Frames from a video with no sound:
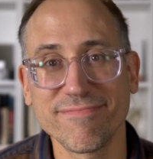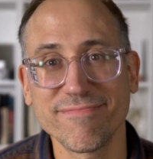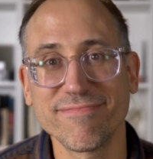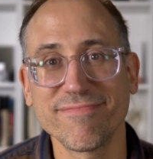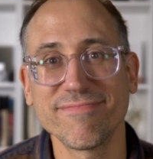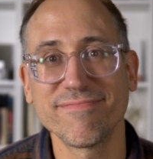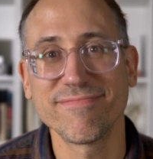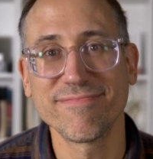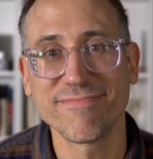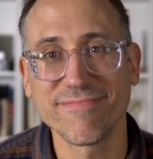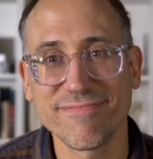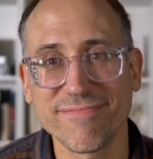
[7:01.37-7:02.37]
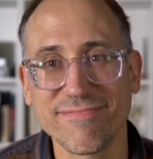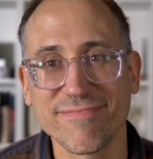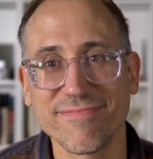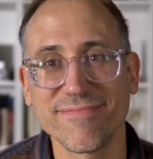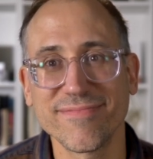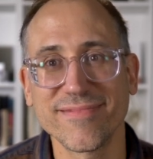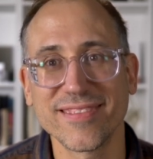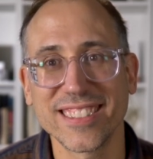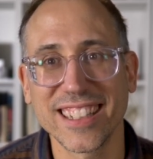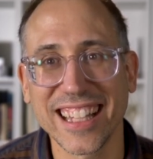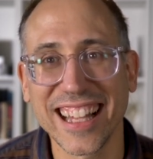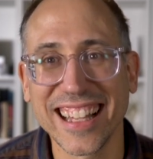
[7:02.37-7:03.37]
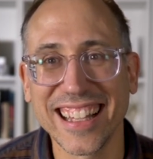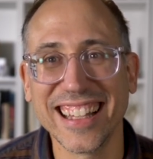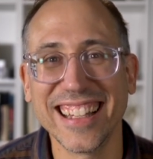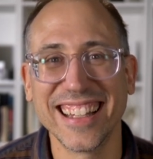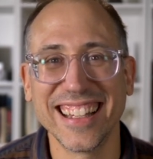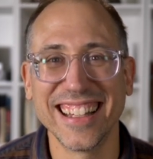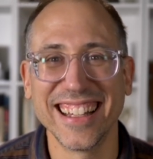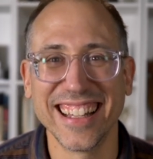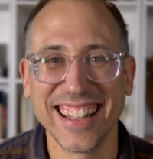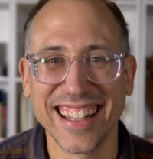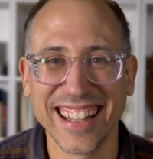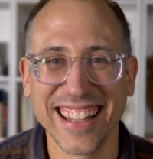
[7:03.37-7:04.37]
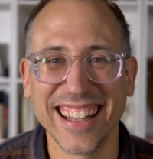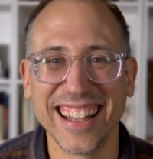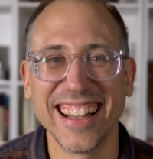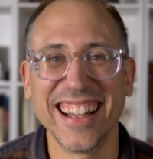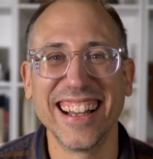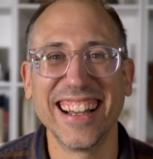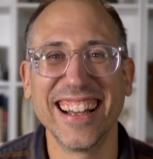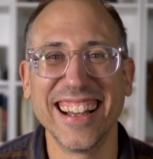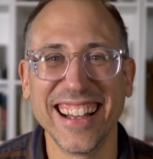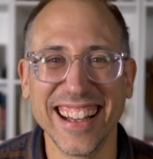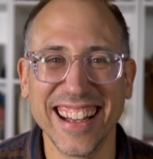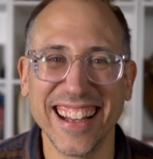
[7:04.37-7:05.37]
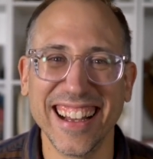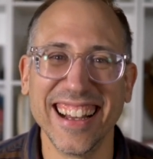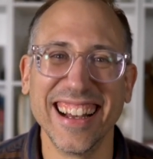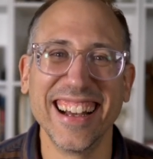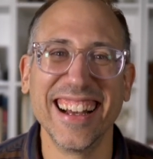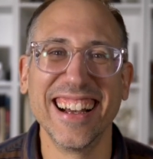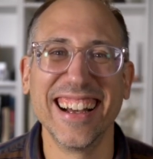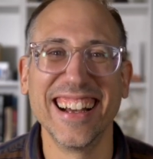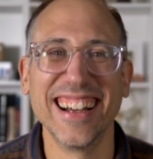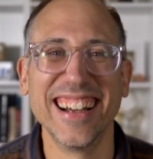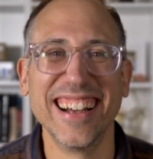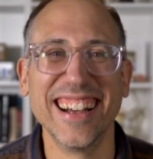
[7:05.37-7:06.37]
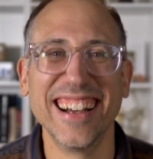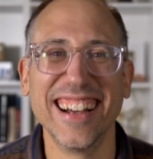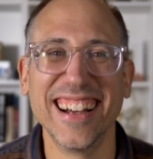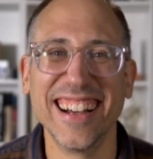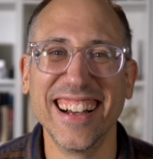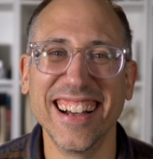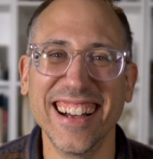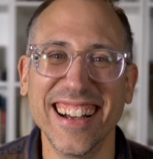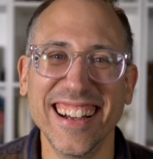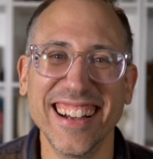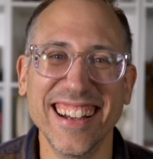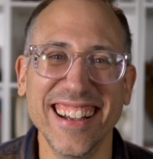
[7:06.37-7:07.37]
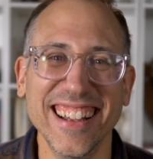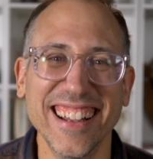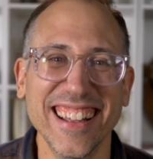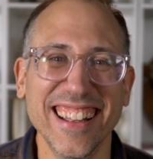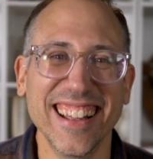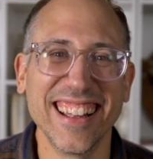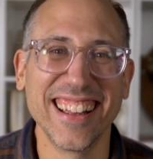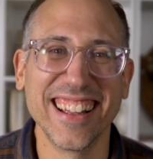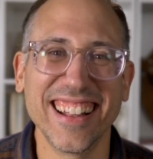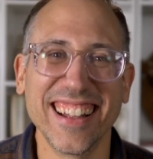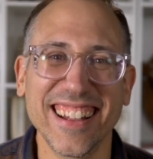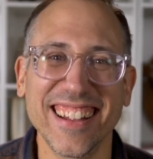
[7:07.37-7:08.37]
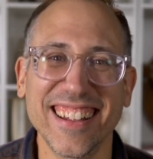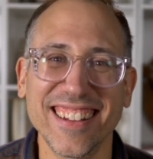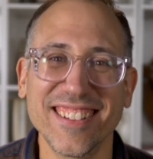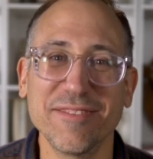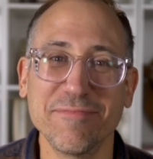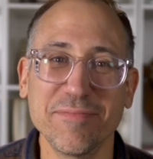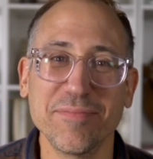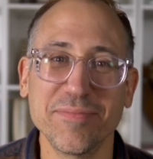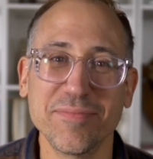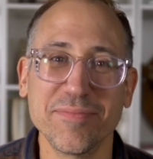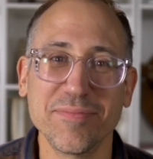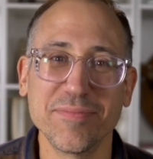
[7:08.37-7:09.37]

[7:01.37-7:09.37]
This person isn't speaking.